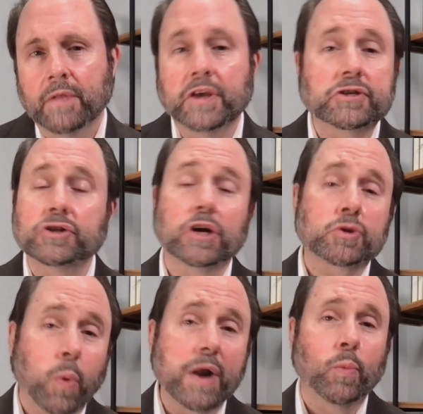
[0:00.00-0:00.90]
This is
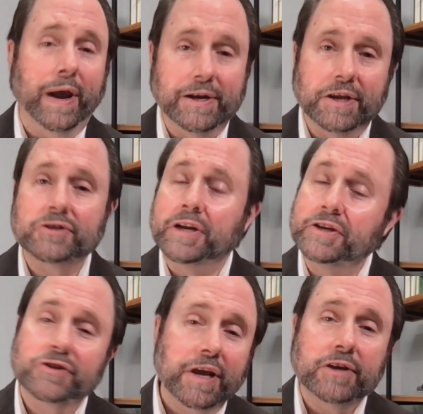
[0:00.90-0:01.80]
just one way Disney
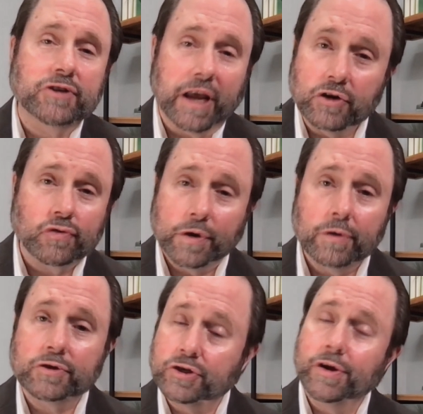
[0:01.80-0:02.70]
seeks to
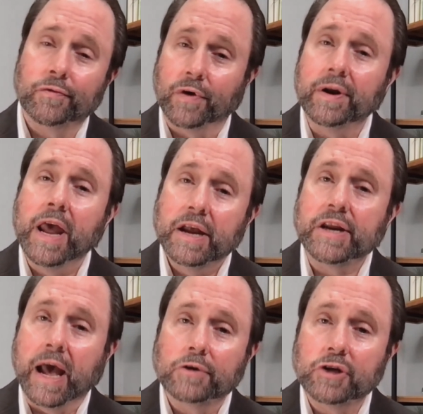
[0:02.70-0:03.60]
introduce children to
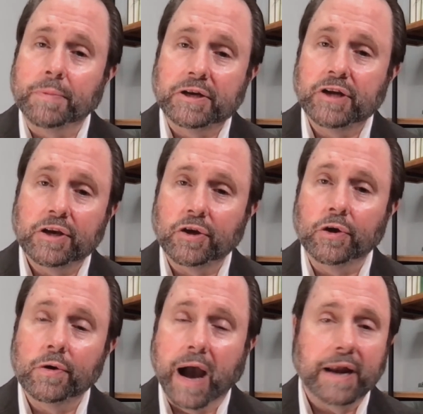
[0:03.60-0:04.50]

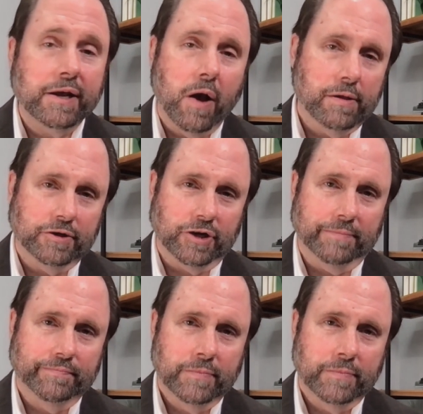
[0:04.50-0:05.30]
LGBTQ ideology.